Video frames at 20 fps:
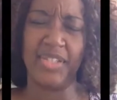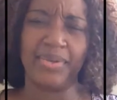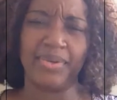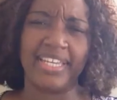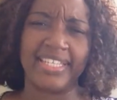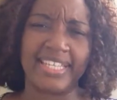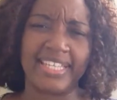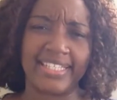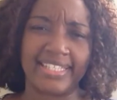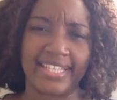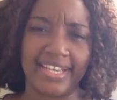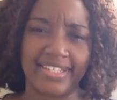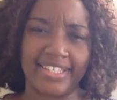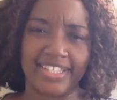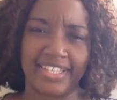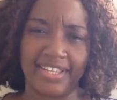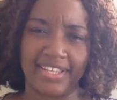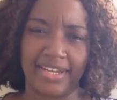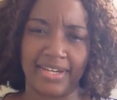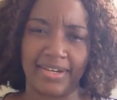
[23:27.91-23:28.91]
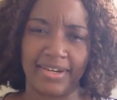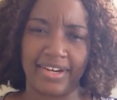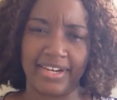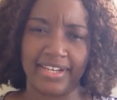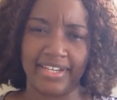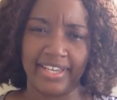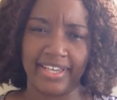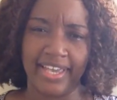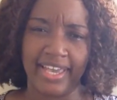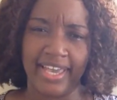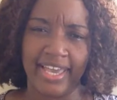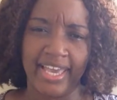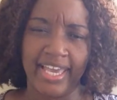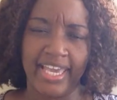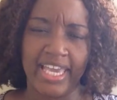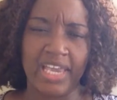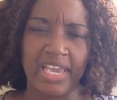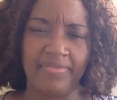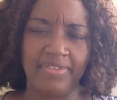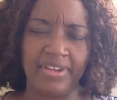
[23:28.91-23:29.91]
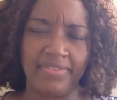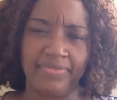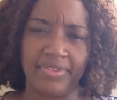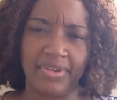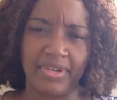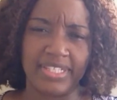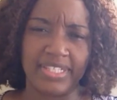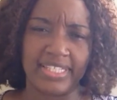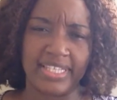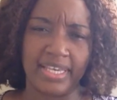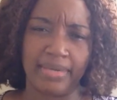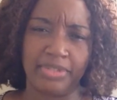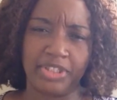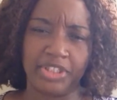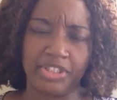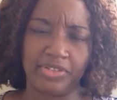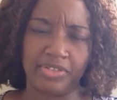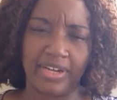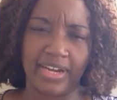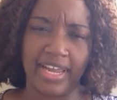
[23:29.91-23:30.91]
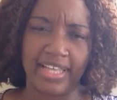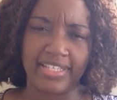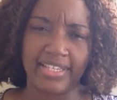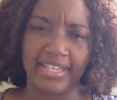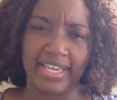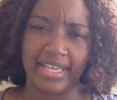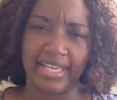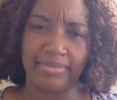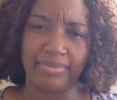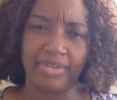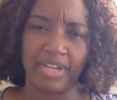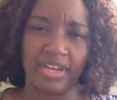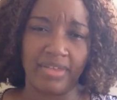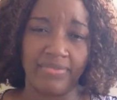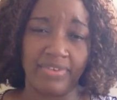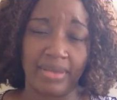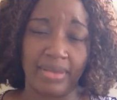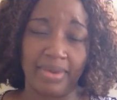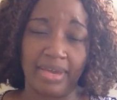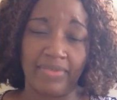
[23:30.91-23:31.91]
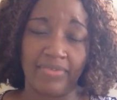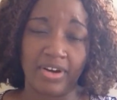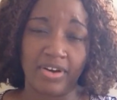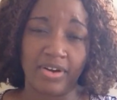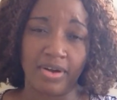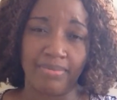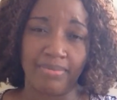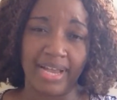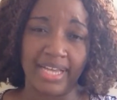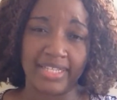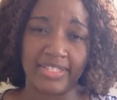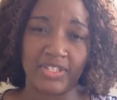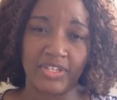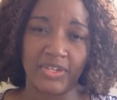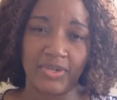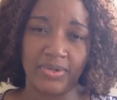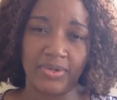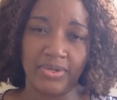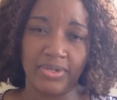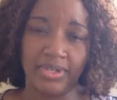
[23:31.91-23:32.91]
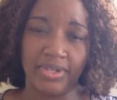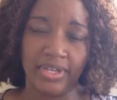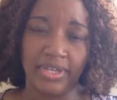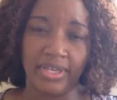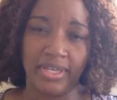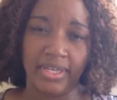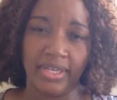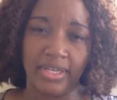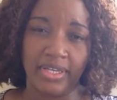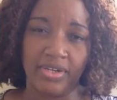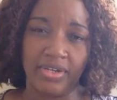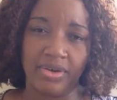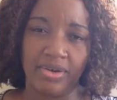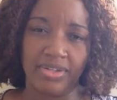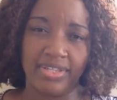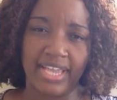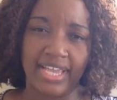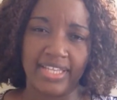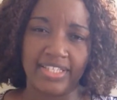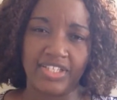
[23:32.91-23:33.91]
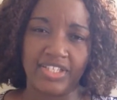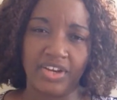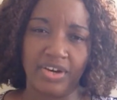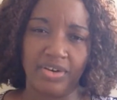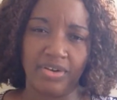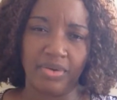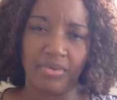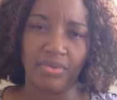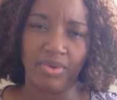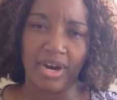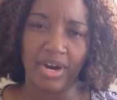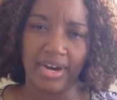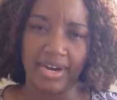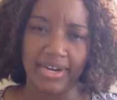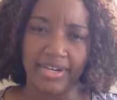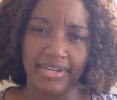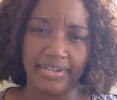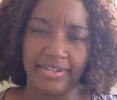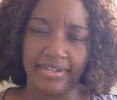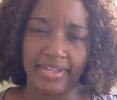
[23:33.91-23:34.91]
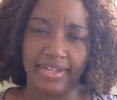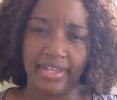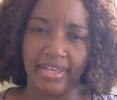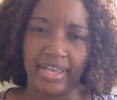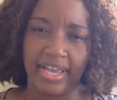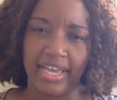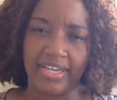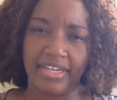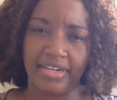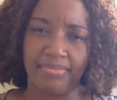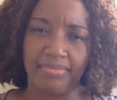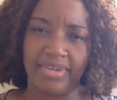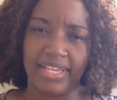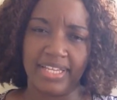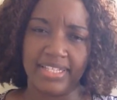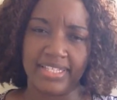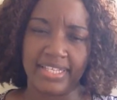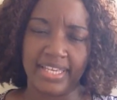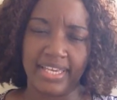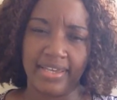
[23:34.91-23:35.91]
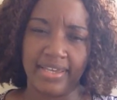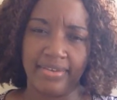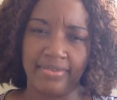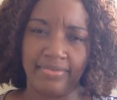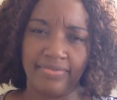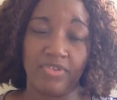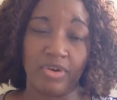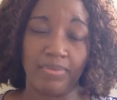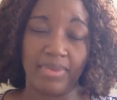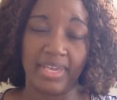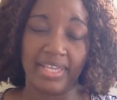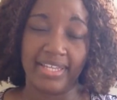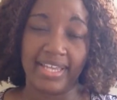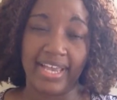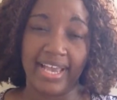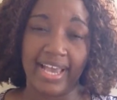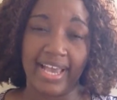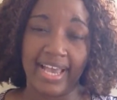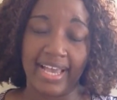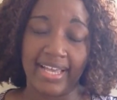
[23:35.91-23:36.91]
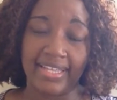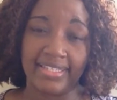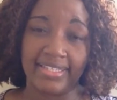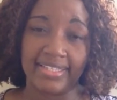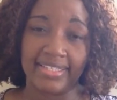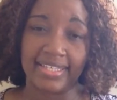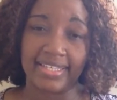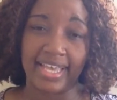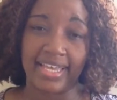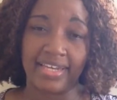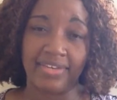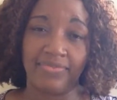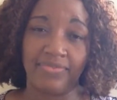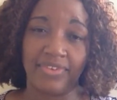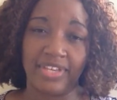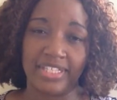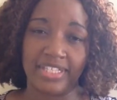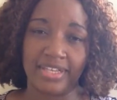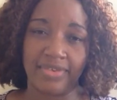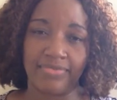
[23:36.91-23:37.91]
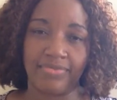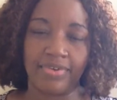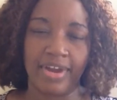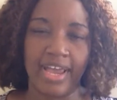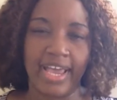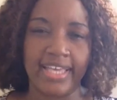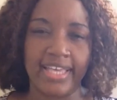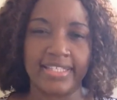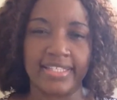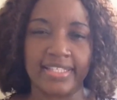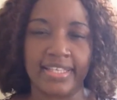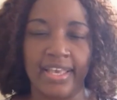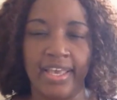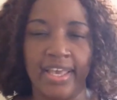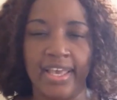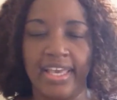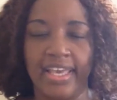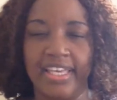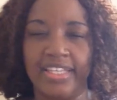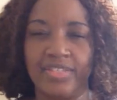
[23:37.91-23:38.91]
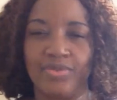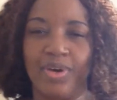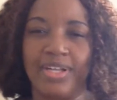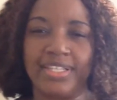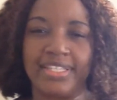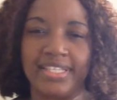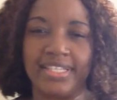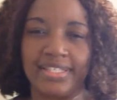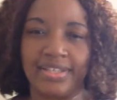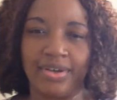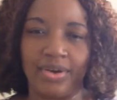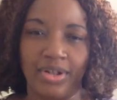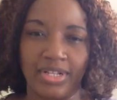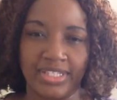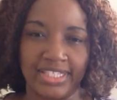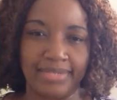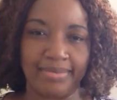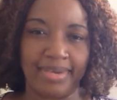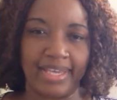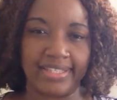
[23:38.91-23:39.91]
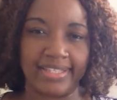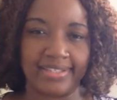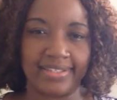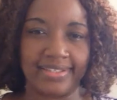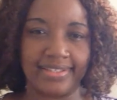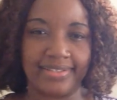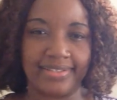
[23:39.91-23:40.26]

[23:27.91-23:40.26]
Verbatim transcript: doing it as unto the Lord. Even if those same children that you help, none of them ever come back to you, know that your reward and your blessing for being the hands and the feet of Christ is what is the ultimate.